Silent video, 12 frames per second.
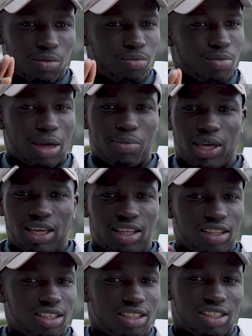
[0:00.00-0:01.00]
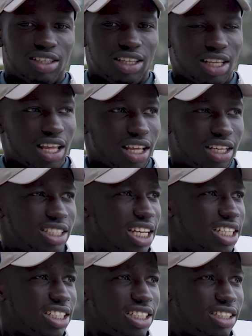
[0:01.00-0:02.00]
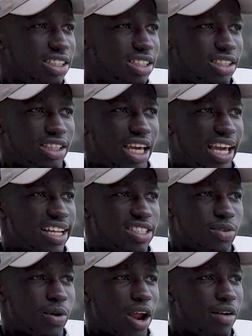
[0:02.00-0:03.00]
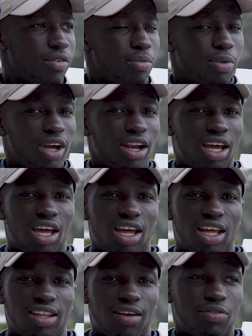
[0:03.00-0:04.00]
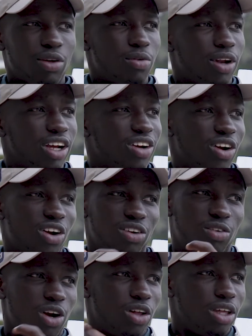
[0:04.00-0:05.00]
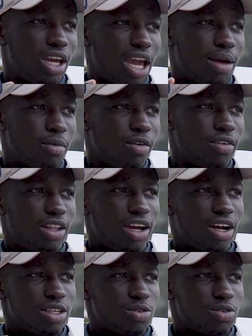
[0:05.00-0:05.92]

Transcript: maybe teach kids or whatever, but definitely want to grow the game over there as